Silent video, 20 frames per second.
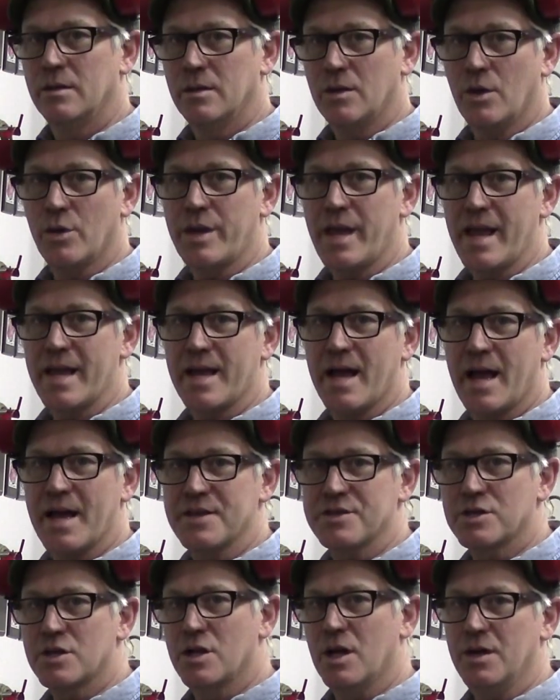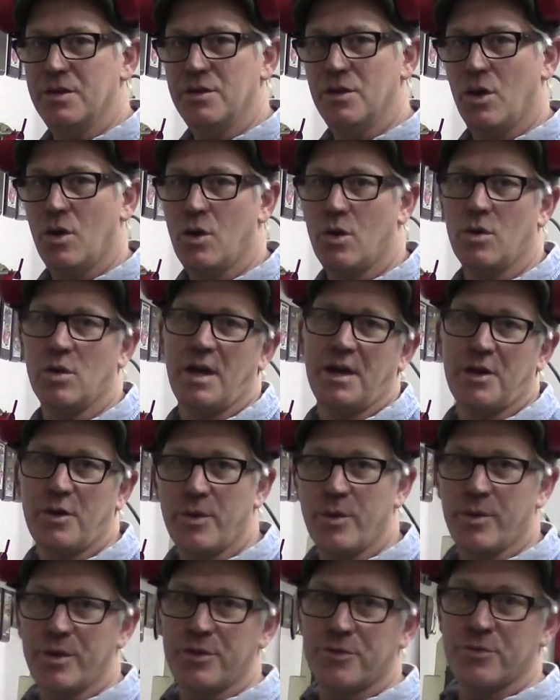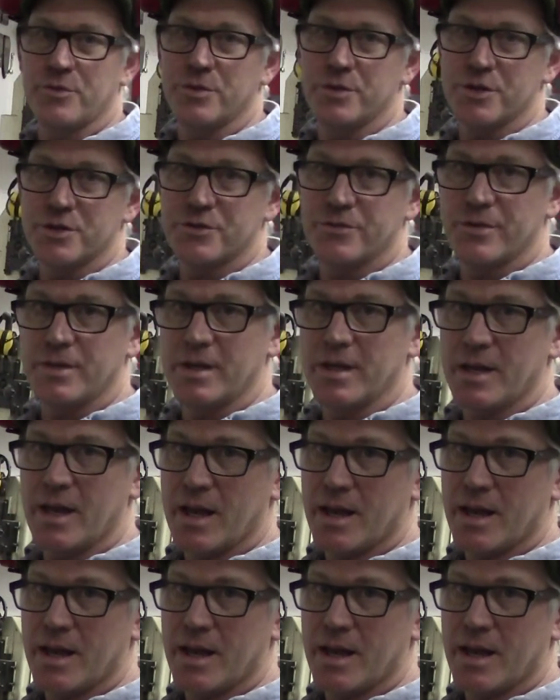Okay guys, cutting the hole. I know we went through this for the